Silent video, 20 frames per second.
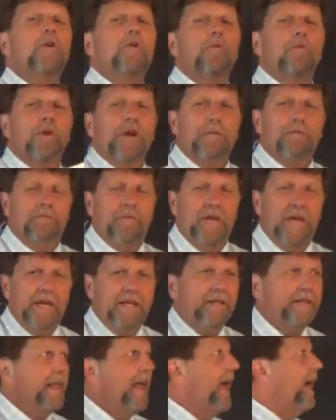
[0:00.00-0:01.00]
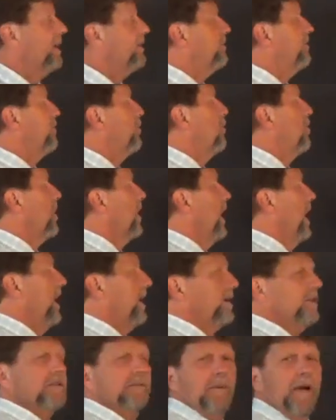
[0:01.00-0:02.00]
Repeat that for
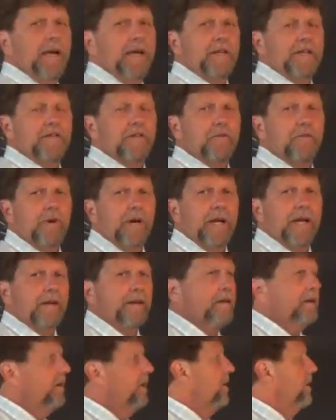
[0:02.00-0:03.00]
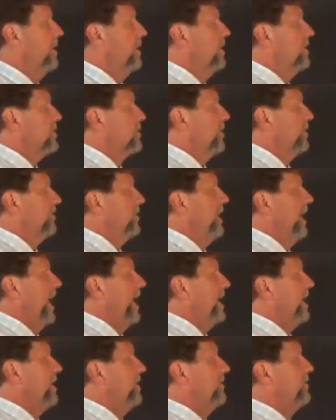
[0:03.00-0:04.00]
x minus 1. So if
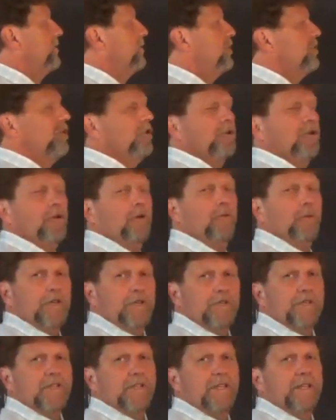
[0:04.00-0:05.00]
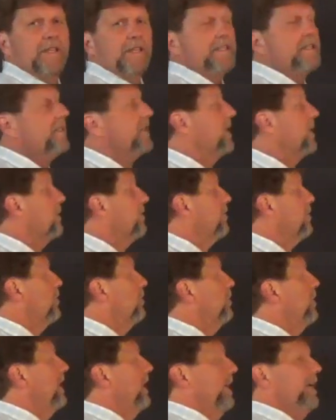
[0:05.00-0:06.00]
negative 2, which is in this
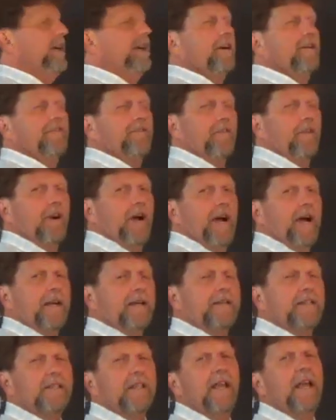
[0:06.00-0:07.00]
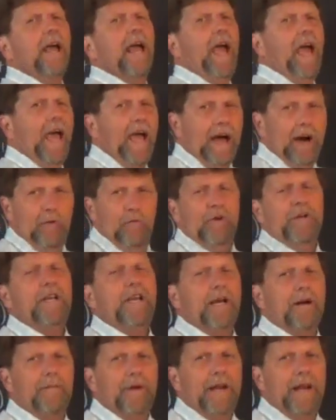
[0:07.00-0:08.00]
interval, went in here for x, out would
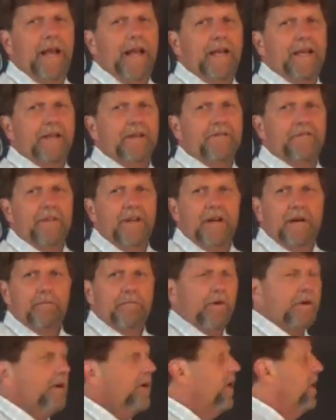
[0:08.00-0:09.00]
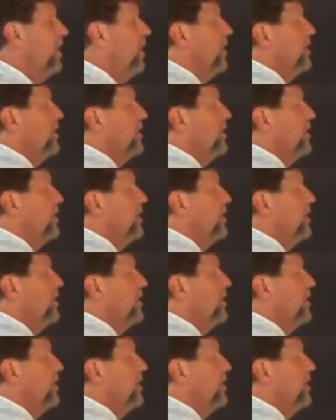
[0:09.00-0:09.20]
come a negative number.